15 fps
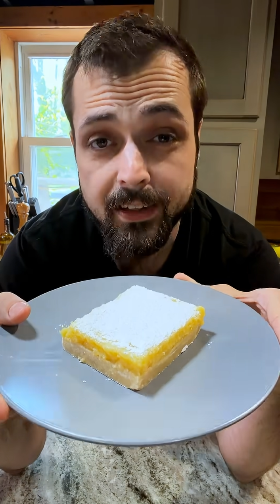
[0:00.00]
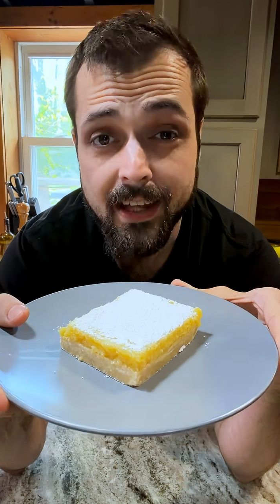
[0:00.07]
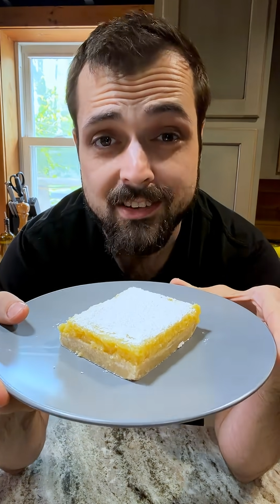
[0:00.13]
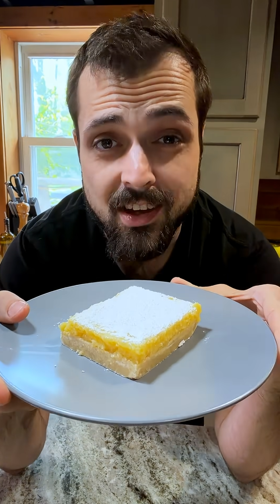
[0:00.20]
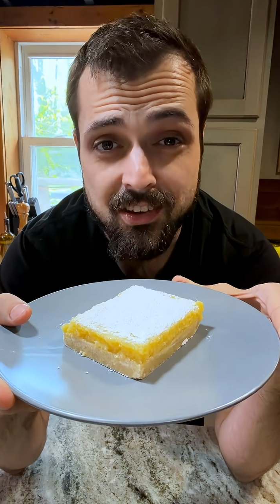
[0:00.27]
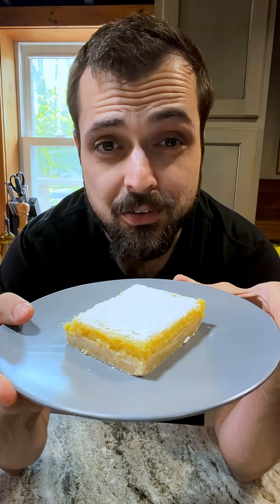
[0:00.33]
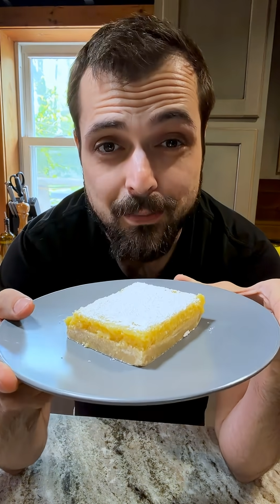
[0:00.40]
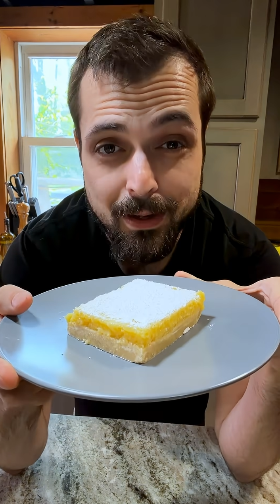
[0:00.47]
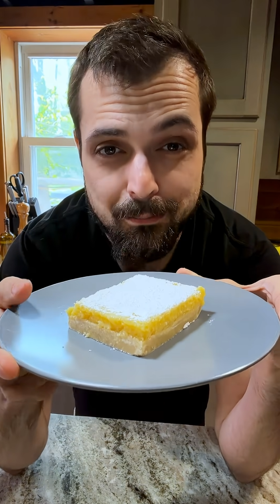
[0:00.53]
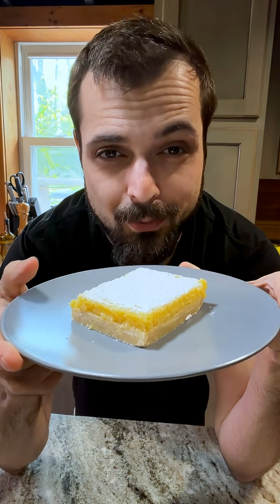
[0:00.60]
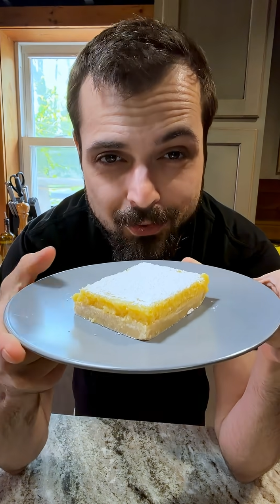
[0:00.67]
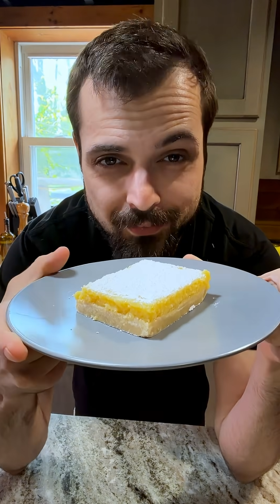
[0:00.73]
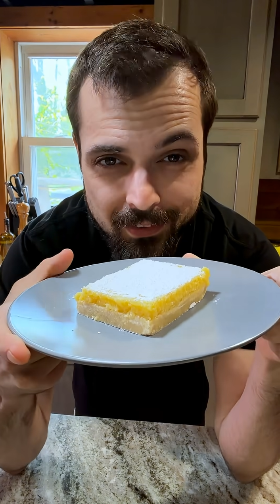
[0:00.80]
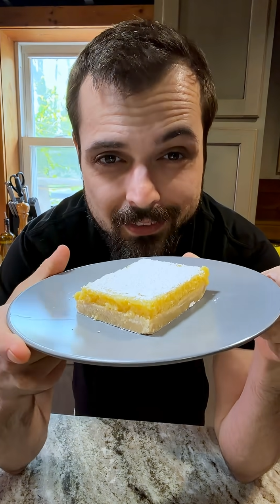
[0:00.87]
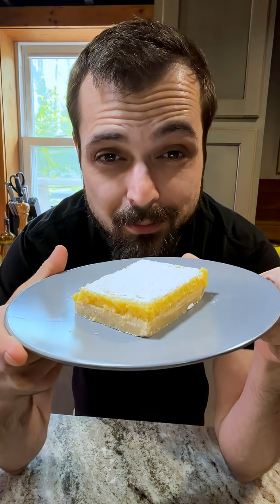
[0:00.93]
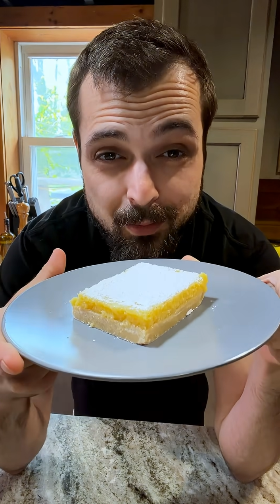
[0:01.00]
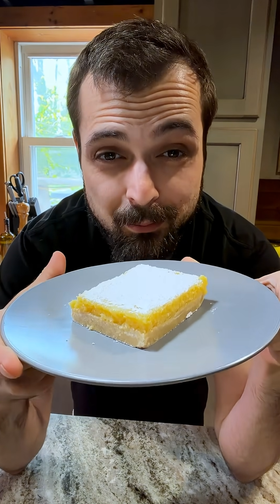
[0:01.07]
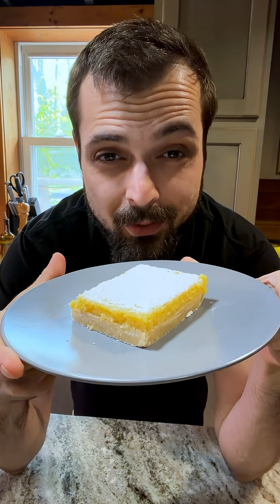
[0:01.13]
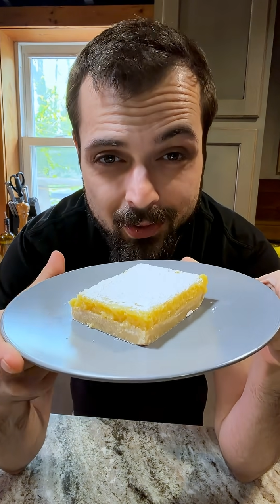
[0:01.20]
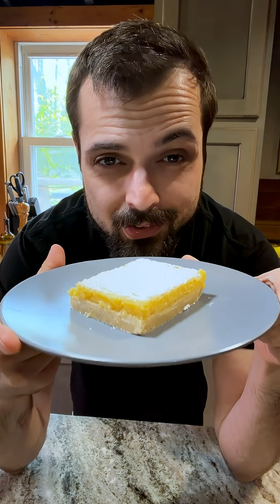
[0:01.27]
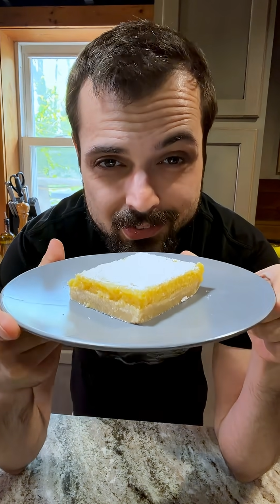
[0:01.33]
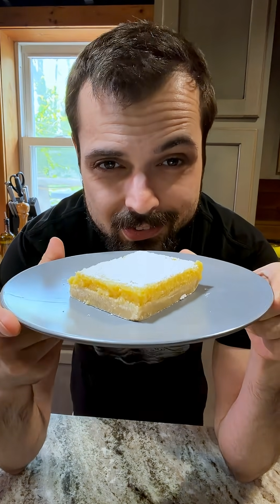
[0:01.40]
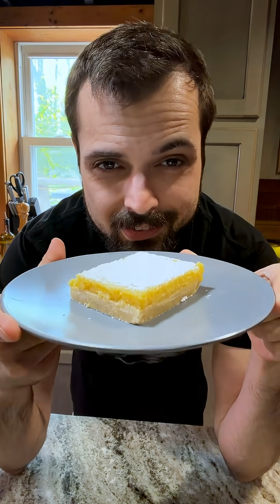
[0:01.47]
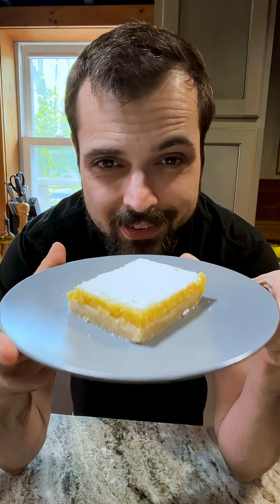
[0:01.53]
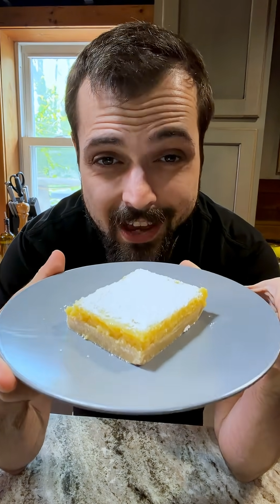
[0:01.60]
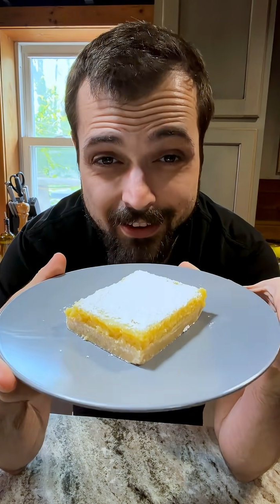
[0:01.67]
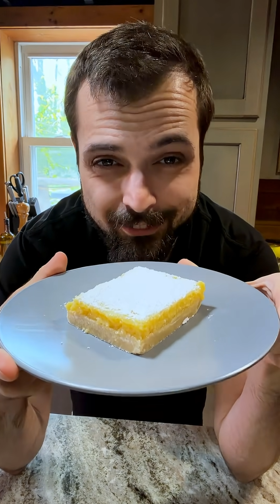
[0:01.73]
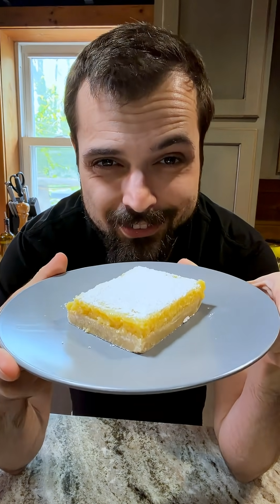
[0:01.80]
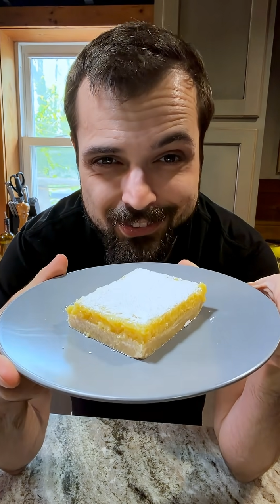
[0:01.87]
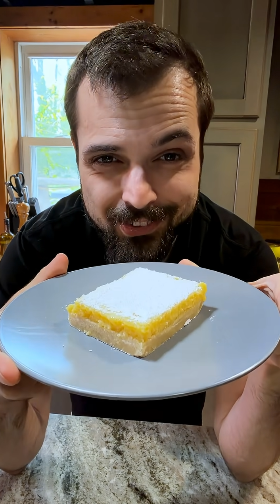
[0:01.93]
that's how you make perfect lemon bars
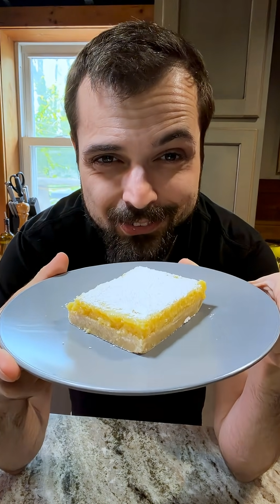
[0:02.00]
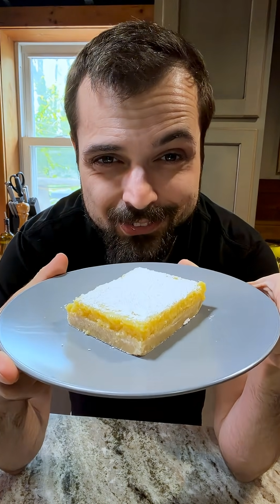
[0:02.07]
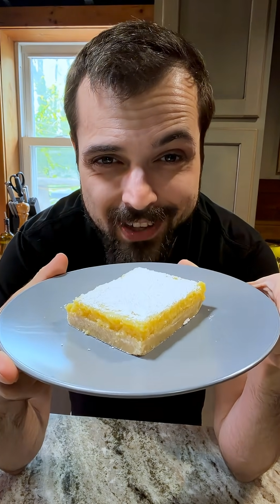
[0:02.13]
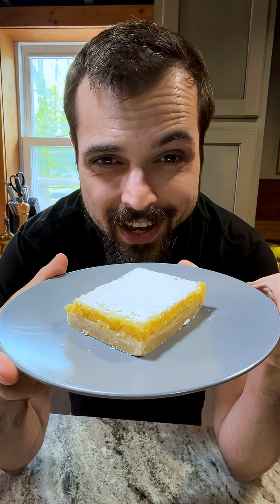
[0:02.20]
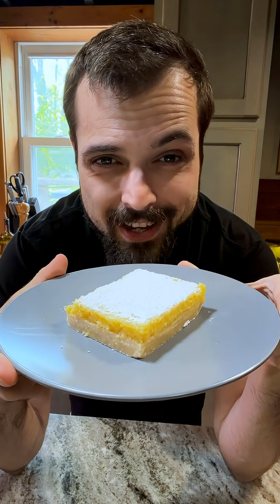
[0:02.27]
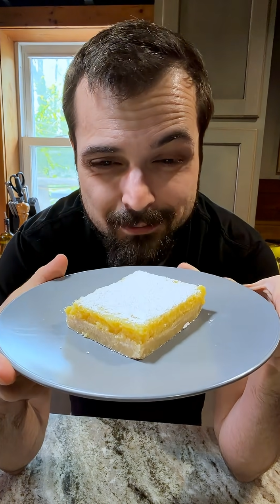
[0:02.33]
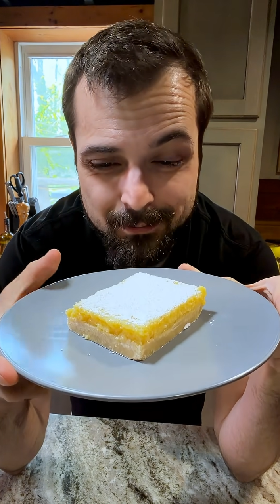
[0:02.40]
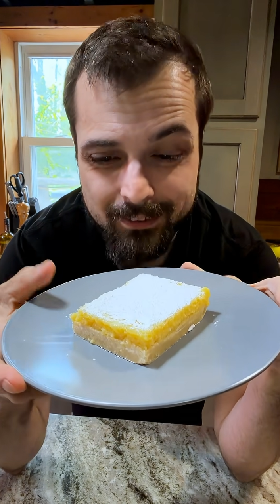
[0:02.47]
every single time.